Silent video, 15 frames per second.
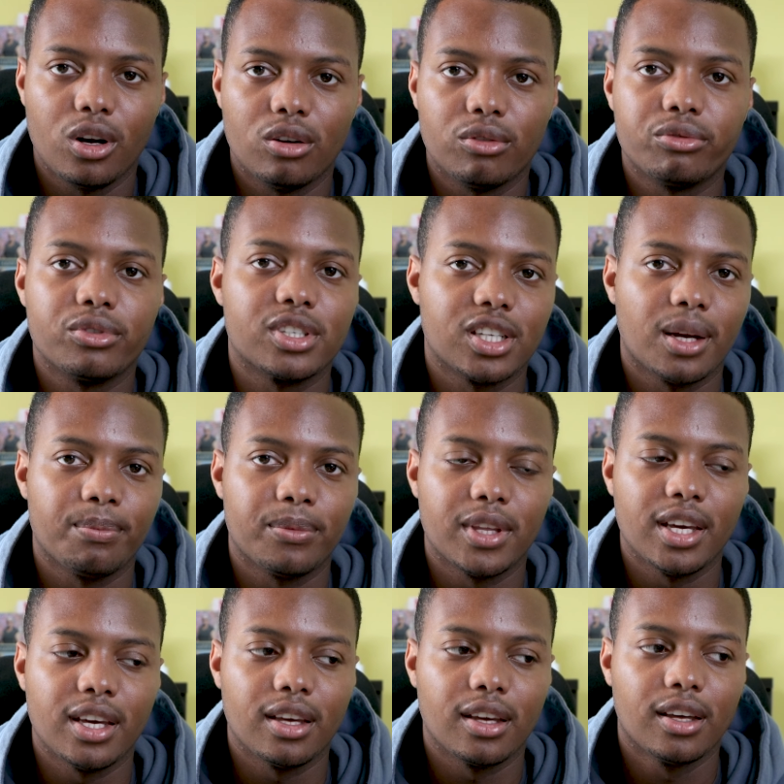on for
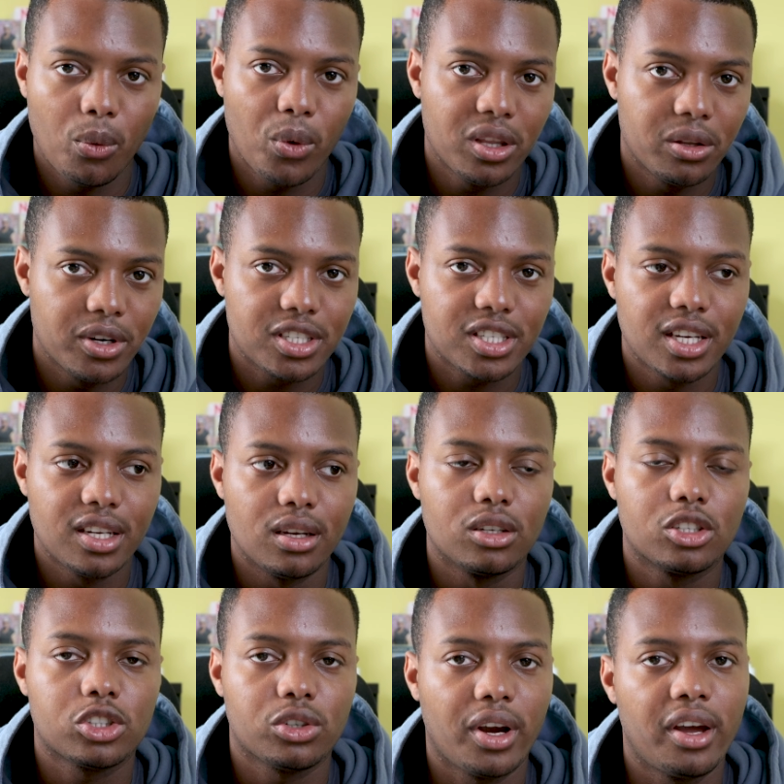something, whether it's in
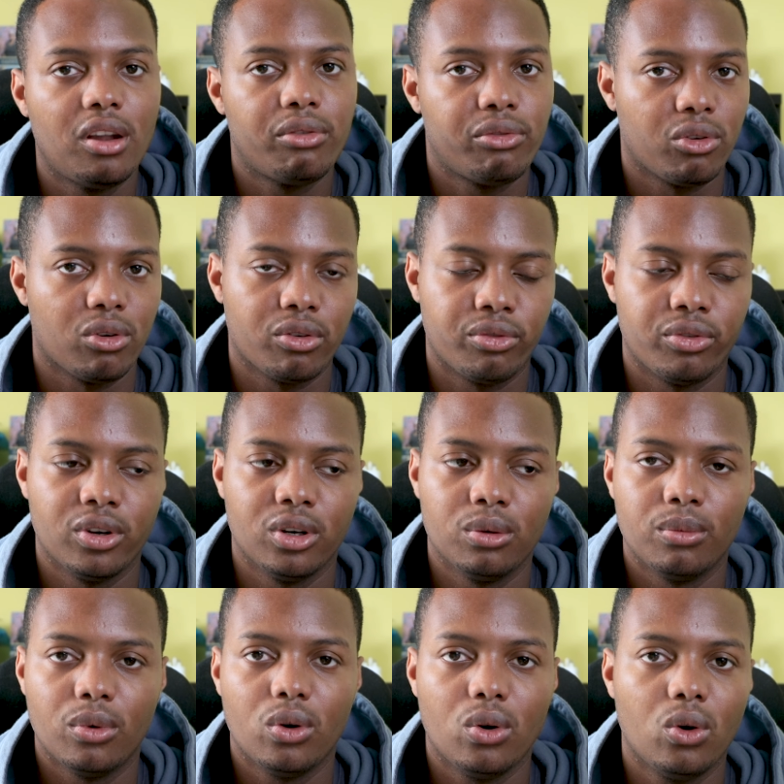a trailer for a
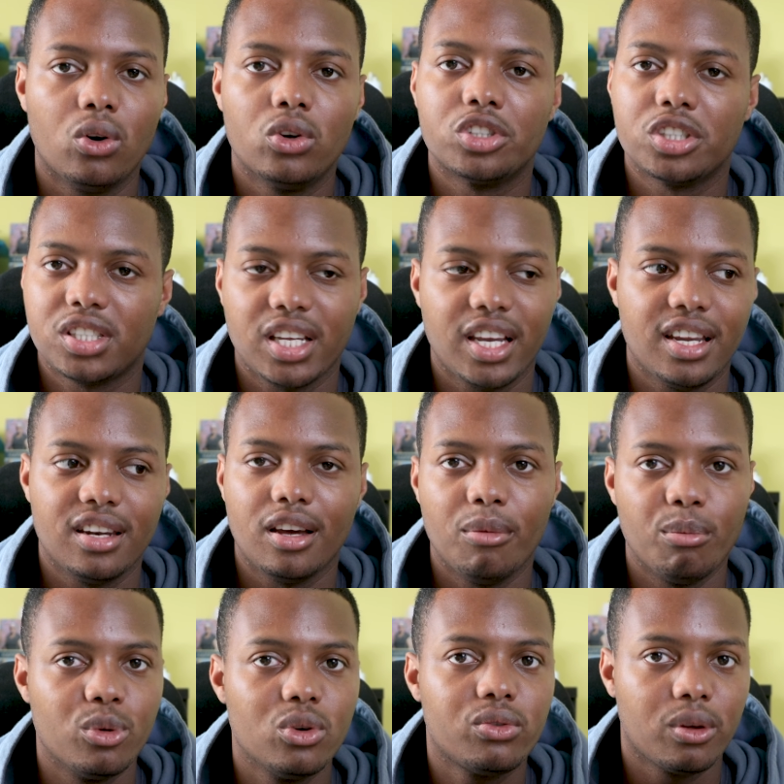film or just in a
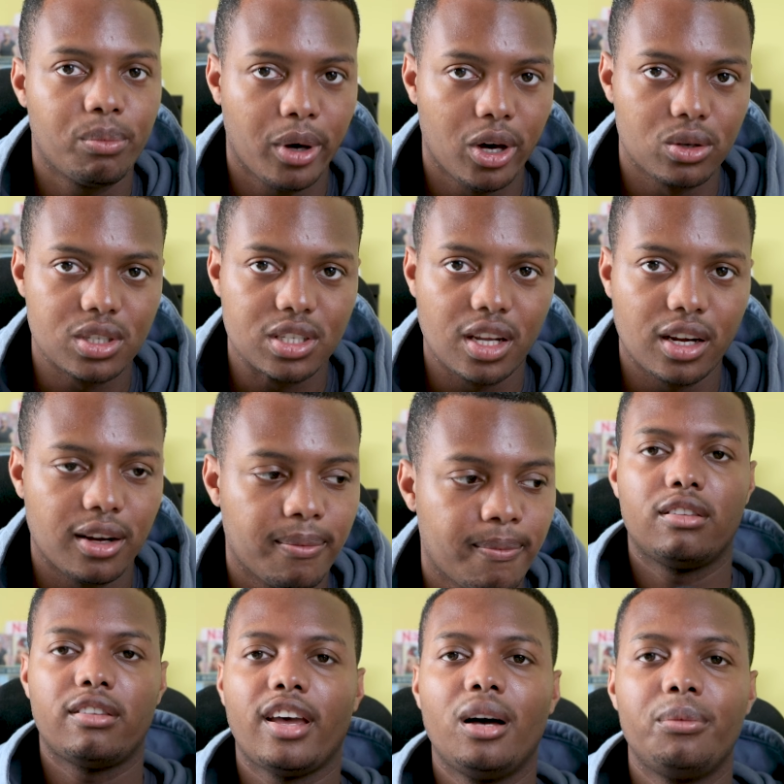movie poster.
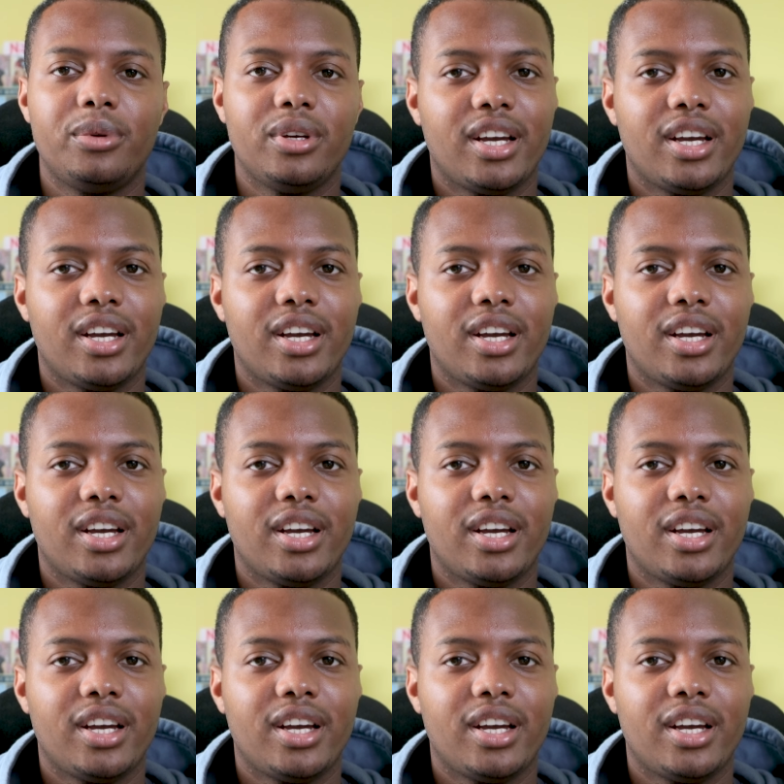To help you